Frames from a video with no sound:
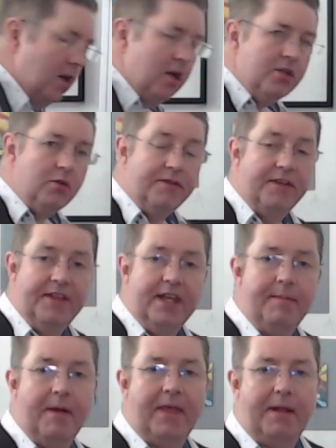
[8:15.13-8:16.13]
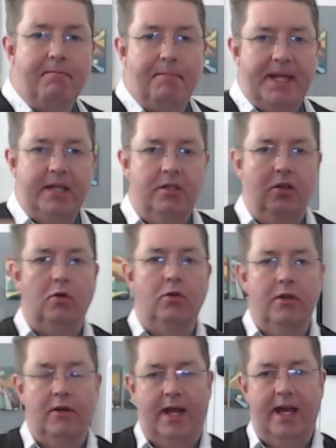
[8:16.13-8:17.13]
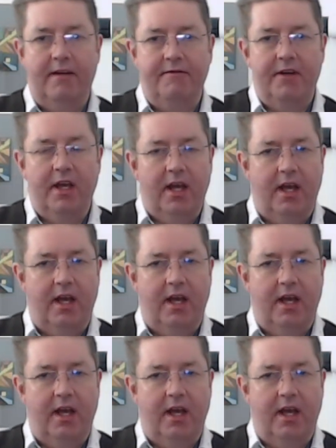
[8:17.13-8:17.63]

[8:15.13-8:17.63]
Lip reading: So if you think about that big goal you have